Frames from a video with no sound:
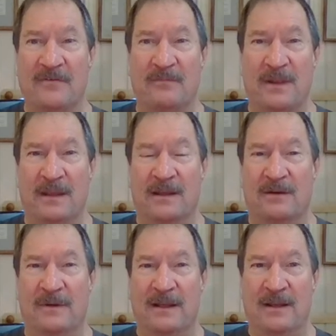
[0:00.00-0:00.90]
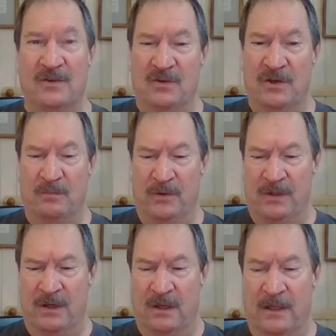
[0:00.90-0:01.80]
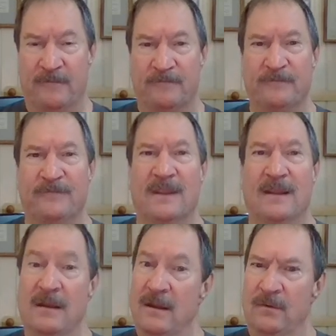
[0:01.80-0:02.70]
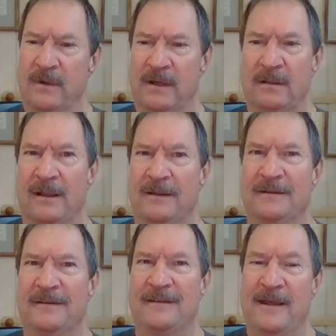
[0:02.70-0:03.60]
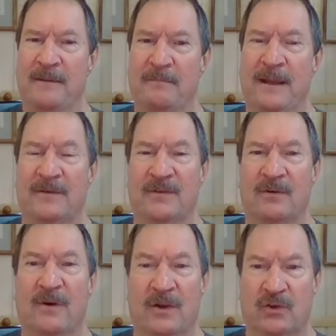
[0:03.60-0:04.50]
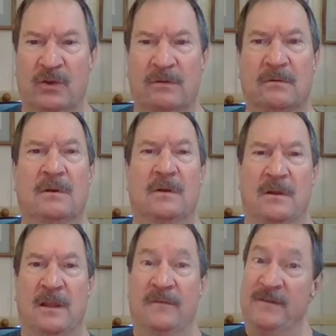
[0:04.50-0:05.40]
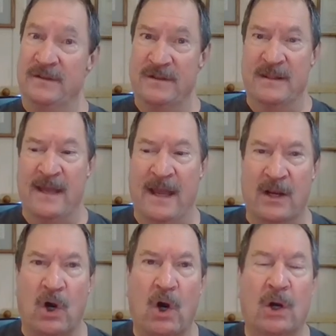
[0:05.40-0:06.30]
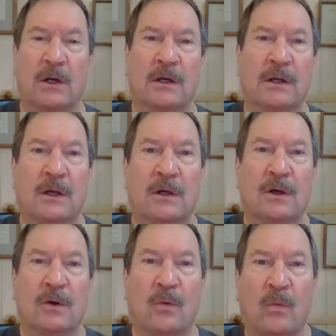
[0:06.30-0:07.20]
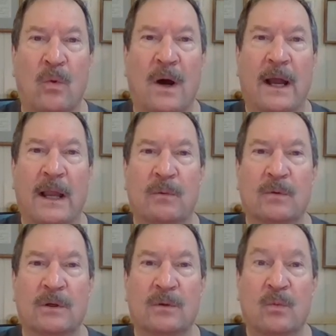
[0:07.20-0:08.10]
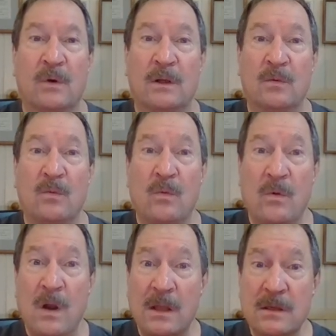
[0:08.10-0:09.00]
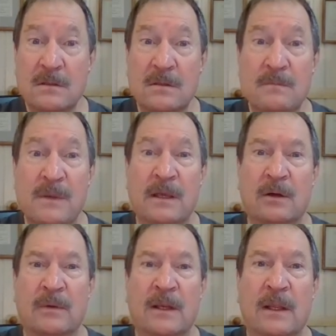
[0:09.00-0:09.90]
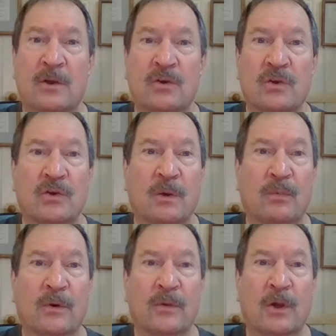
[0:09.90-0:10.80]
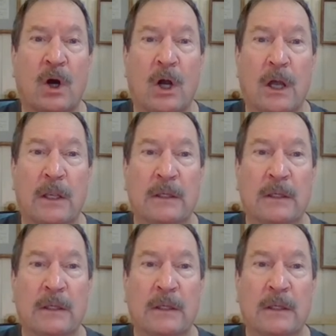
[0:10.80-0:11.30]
being in a relationship with God? Well, and that begs the question, if it's that hard, why would one want to be in a relationship with God?